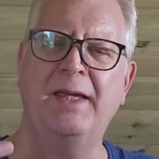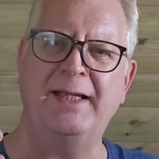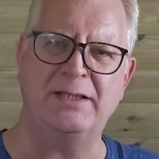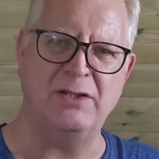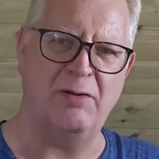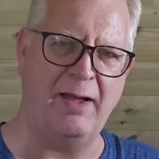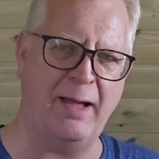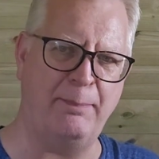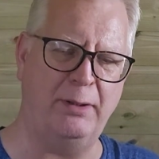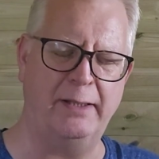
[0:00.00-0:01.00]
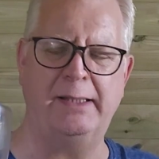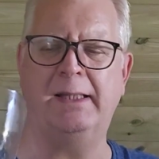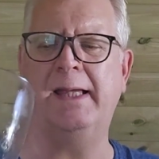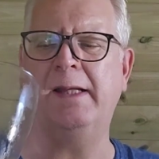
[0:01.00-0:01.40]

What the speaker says: It's not apple-y